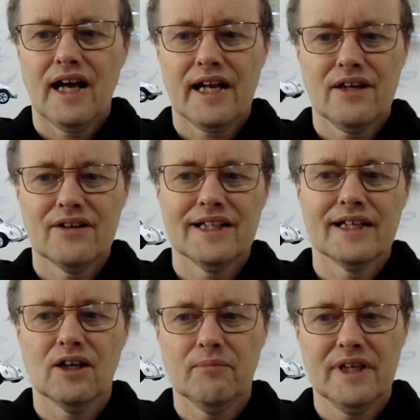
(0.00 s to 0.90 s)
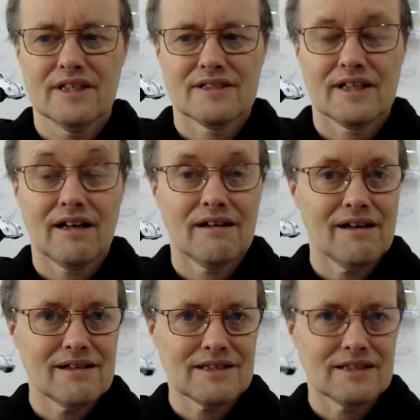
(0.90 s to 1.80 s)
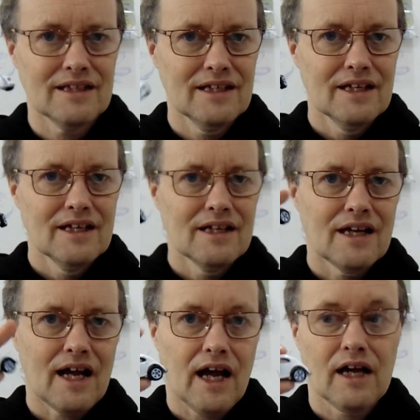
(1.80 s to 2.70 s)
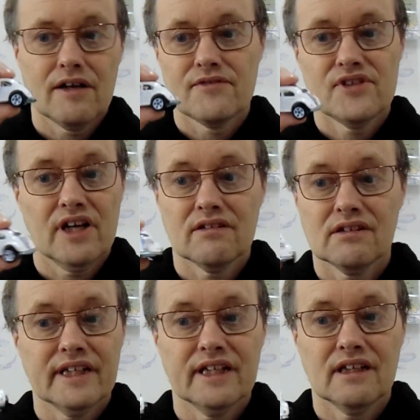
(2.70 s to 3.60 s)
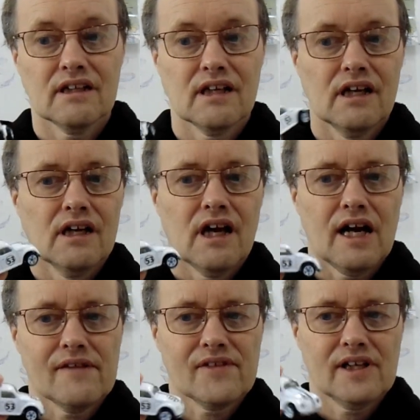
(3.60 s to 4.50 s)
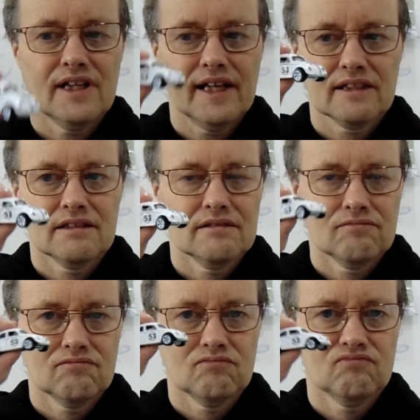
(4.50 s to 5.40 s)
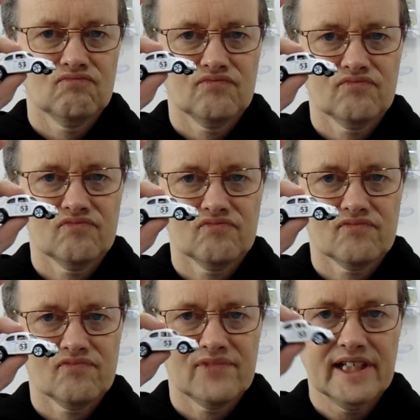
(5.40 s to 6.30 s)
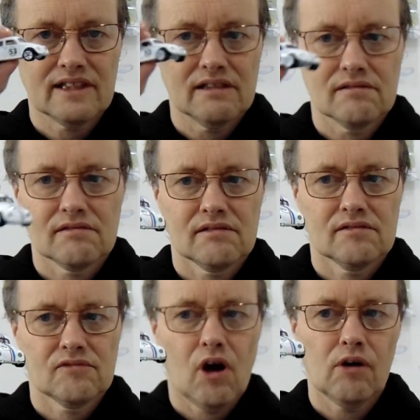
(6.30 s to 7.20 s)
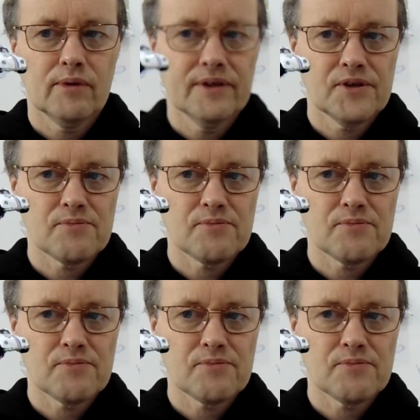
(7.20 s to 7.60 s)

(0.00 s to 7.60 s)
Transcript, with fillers: and it really got me into cars. Uh, generally, I collect little Hot